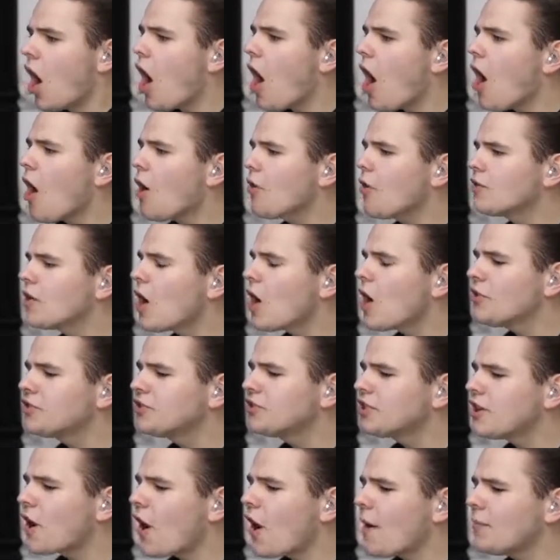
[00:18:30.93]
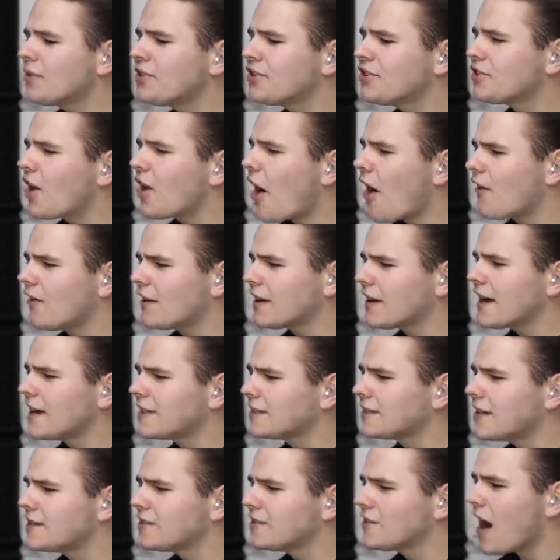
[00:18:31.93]
Oh, no, Zeno, I'm sorry.
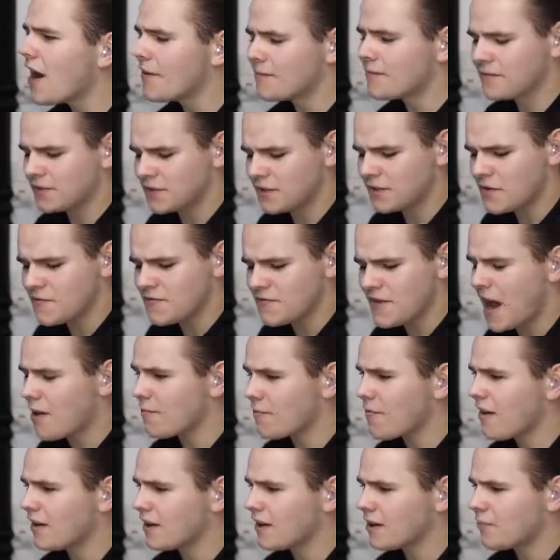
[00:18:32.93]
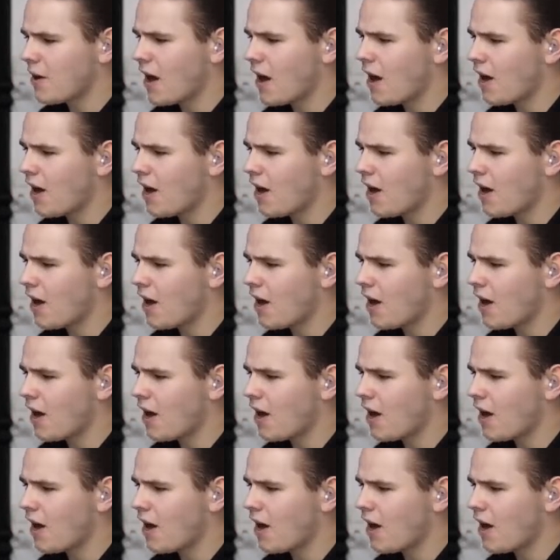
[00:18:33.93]
It did not do that very